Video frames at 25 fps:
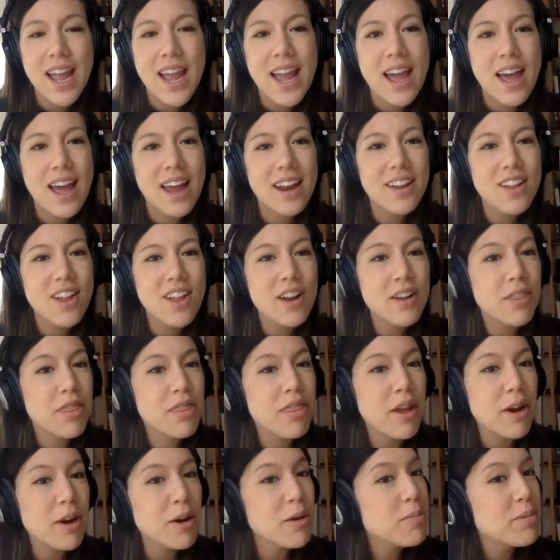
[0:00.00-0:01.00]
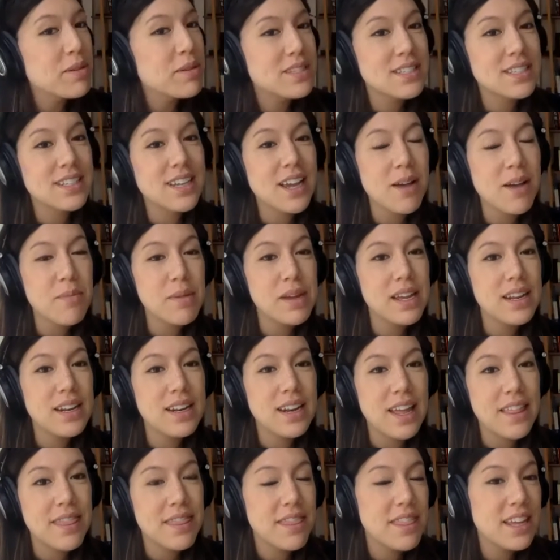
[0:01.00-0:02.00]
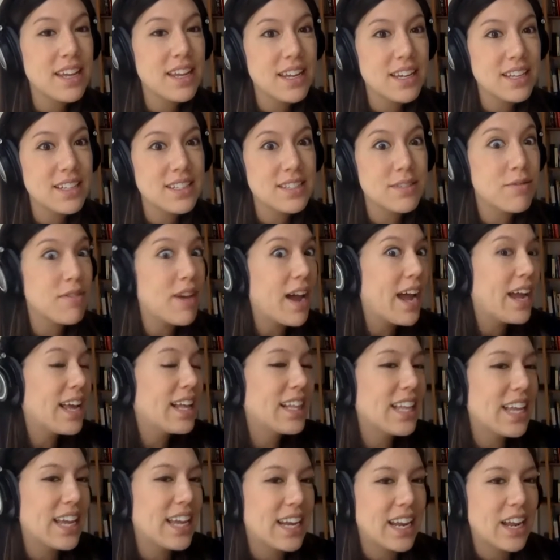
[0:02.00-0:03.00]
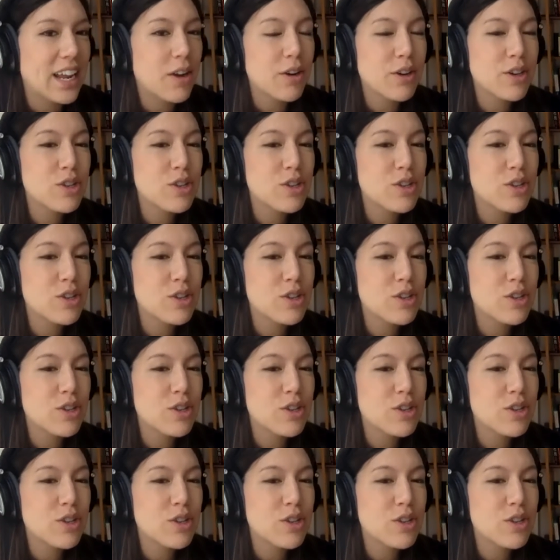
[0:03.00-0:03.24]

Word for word: And a mm-hmm. lot of therapists come in and think it's violating or